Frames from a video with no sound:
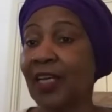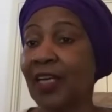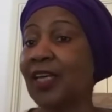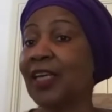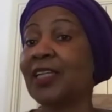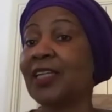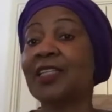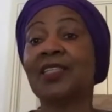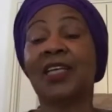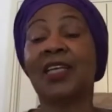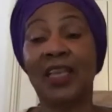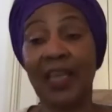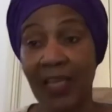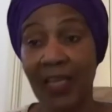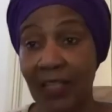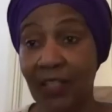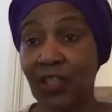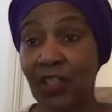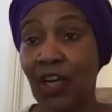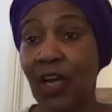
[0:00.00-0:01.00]
It is a
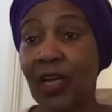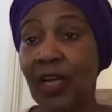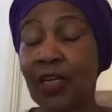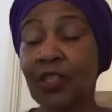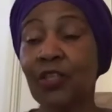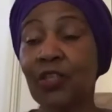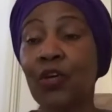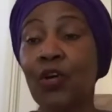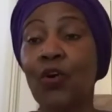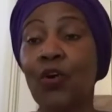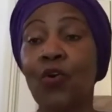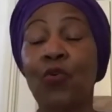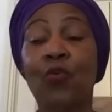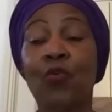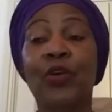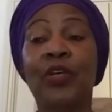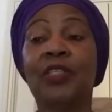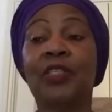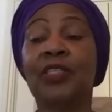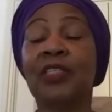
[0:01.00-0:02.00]
girl child who
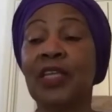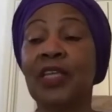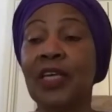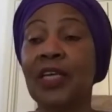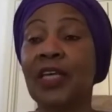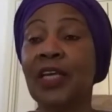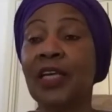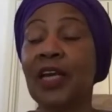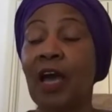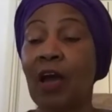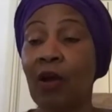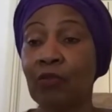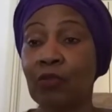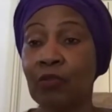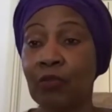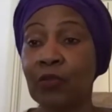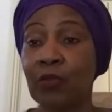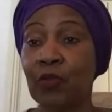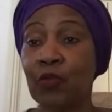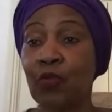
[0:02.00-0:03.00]
is taken out
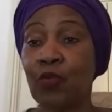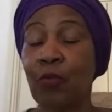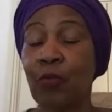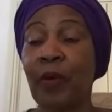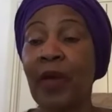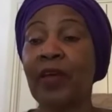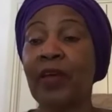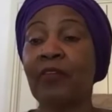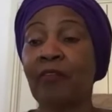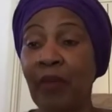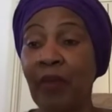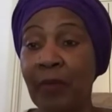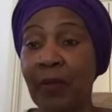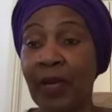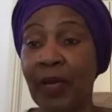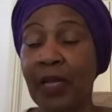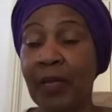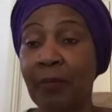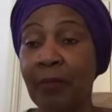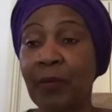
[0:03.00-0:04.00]
of school by a
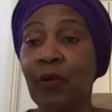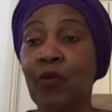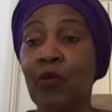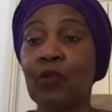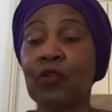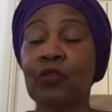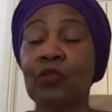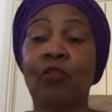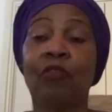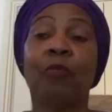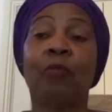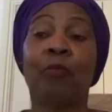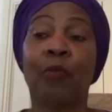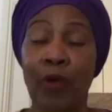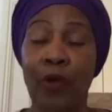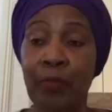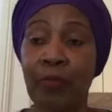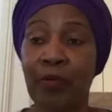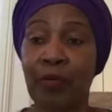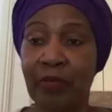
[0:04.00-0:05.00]
family because of
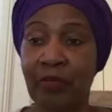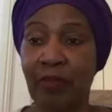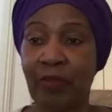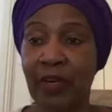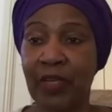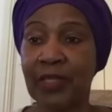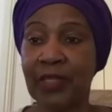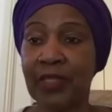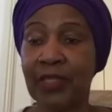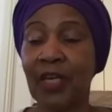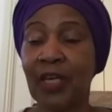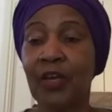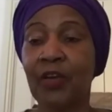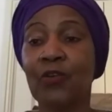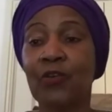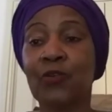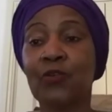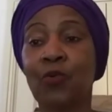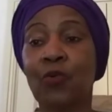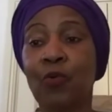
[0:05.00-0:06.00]
boy preference.
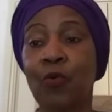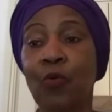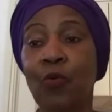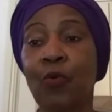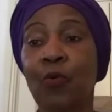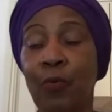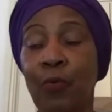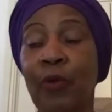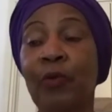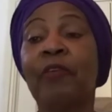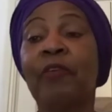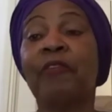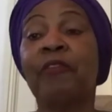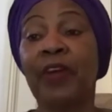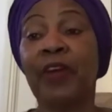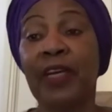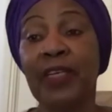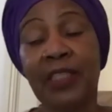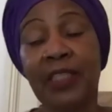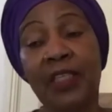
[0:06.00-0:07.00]
So we were
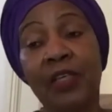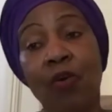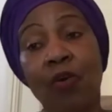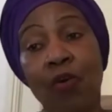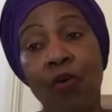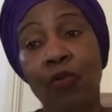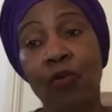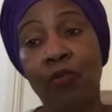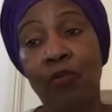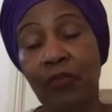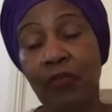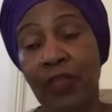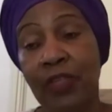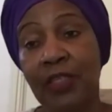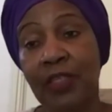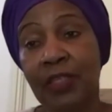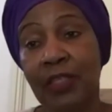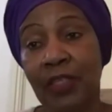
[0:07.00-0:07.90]
fighting all of these